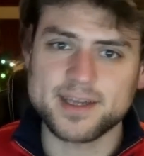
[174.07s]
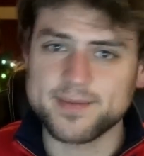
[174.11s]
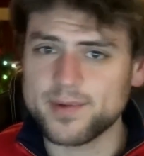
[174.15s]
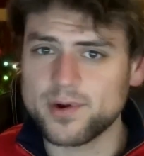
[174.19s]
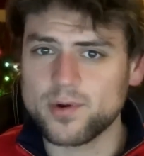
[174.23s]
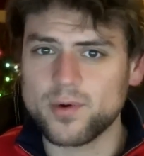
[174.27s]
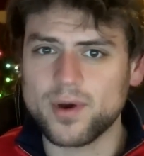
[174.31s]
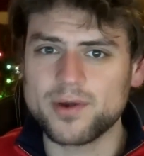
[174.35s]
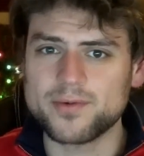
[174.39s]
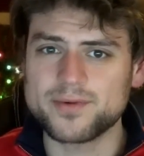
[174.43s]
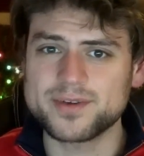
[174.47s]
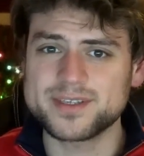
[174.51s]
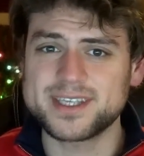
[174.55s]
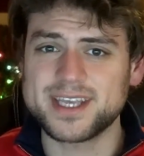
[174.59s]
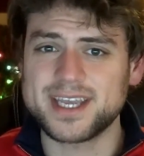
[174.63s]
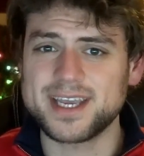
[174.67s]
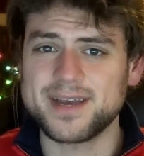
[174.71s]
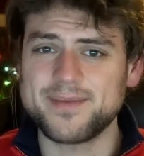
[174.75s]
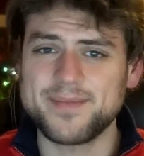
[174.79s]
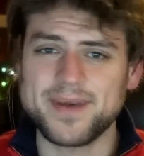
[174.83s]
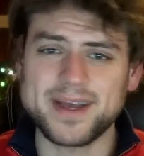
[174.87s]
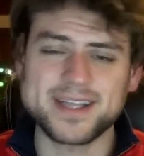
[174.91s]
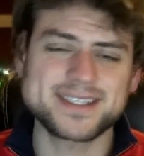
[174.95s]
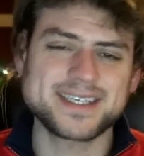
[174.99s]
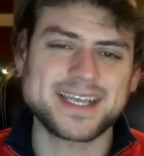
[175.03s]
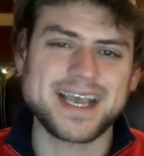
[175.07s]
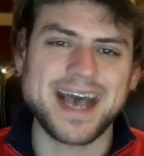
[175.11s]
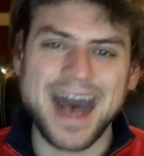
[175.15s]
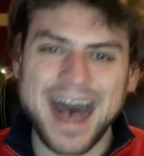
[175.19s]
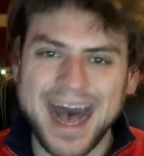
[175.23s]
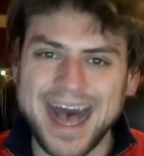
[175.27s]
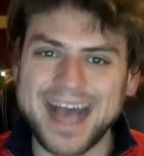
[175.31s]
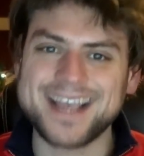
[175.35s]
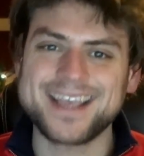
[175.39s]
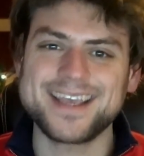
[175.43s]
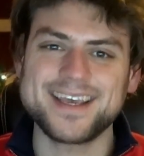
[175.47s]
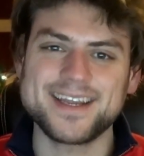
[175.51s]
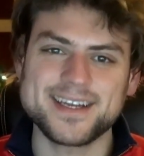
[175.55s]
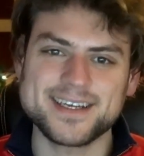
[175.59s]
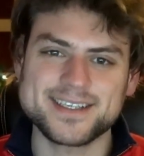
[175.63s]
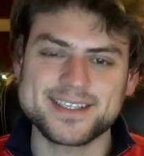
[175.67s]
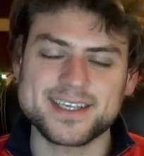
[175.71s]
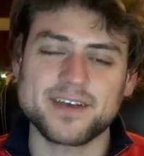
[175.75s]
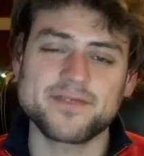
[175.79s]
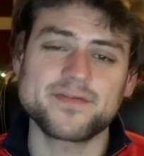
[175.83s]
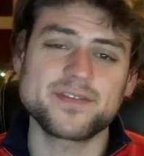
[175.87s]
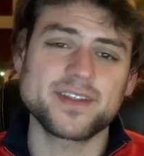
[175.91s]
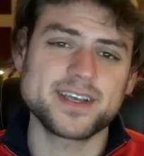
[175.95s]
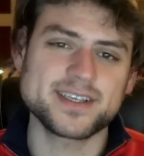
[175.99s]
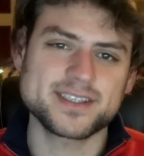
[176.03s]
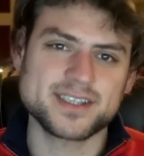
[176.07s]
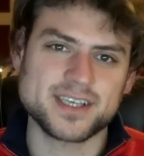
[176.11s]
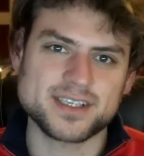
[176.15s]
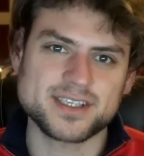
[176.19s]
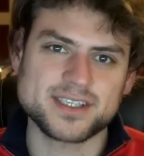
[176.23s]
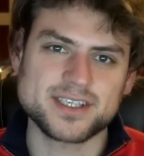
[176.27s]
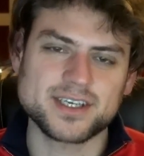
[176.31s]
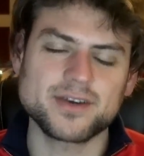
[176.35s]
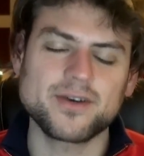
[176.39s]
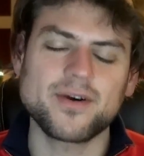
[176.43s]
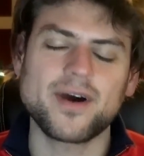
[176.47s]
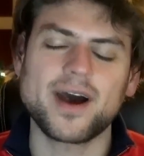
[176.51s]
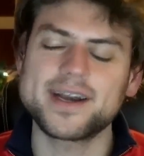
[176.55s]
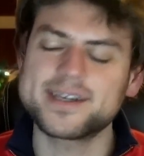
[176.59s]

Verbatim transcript: Number one was the immense cockiness of Lisa Su.